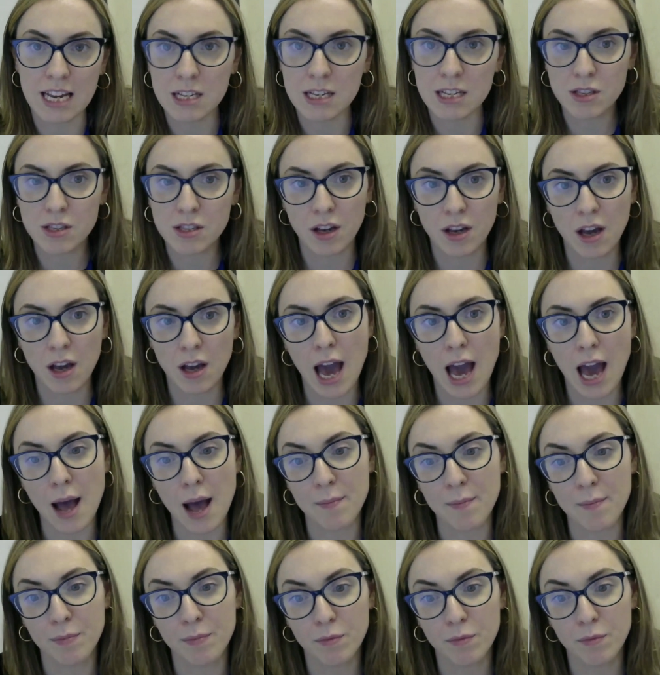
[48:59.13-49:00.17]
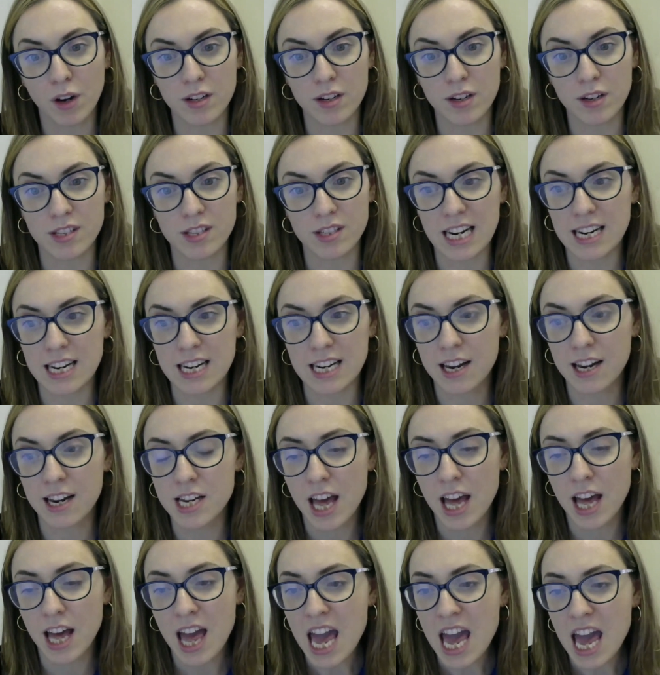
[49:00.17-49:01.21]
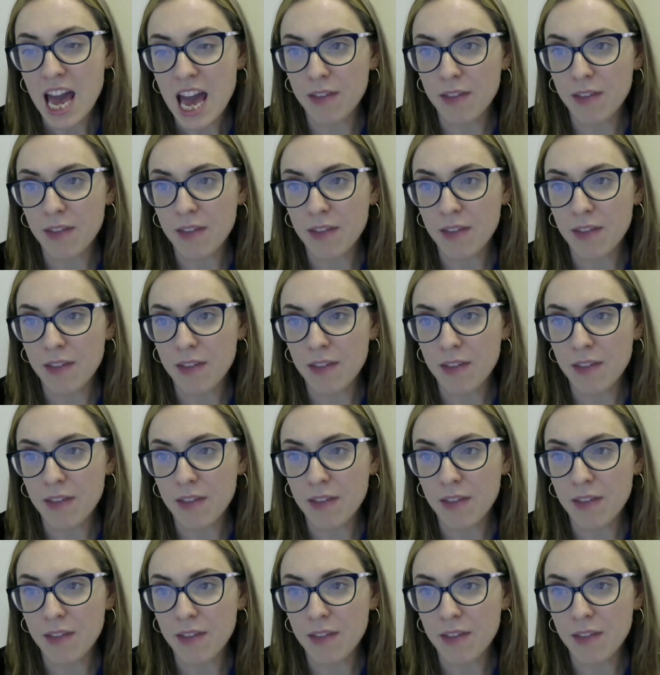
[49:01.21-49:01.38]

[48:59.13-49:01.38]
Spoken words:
is what is needed.